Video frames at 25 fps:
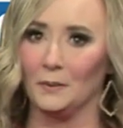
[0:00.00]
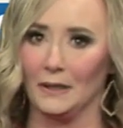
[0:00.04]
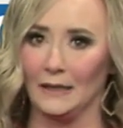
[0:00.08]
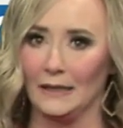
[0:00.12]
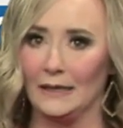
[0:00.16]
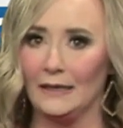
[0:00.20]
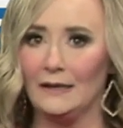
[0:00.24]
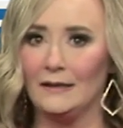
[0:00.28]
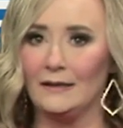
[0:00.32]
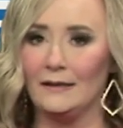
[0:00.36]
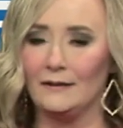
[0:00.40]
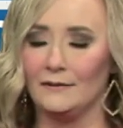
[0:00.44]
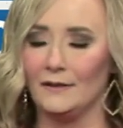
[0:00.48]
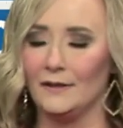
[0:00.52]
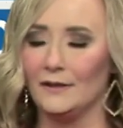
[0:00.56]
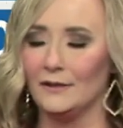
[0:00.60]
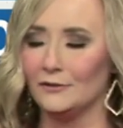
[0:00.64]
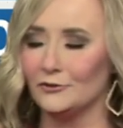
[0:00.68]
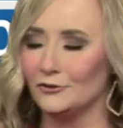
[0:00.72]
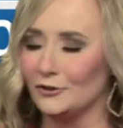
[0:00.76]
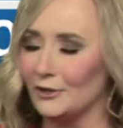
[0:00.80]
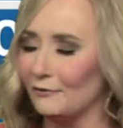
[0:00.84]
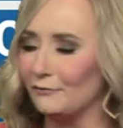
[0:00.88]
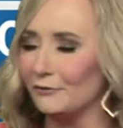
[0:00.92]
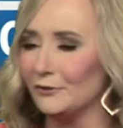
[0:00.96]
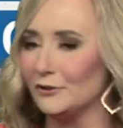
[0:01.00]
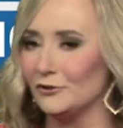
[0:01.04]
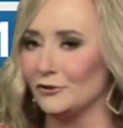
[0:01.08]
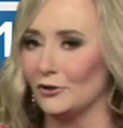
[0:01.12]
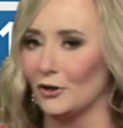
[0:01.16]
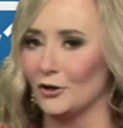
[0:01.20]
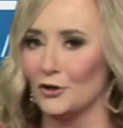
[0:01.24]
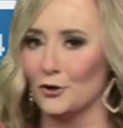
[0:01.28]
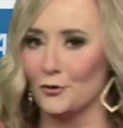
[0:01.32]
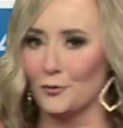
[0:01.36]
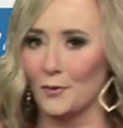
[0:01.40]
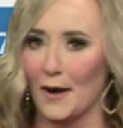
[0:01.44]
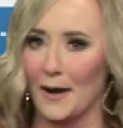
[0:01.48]
but things definitely
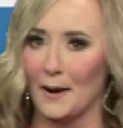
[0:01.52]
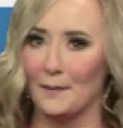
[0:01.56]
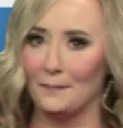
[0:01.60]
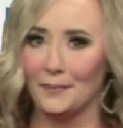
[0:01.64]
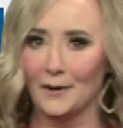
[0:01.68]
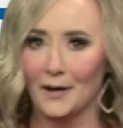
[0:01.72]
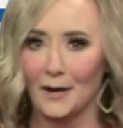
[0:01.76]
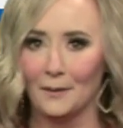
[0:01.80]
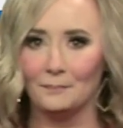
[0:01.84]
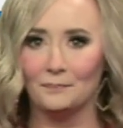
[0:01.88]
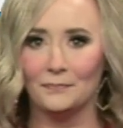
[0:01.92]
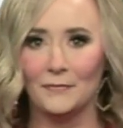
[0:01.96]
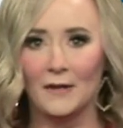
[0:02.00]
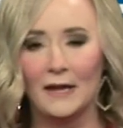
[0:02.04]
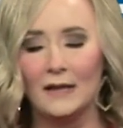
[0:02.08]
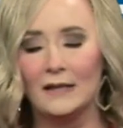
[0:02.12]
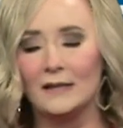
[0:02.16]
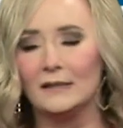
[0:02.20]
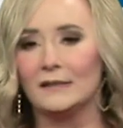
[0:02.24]
starting to ramp up.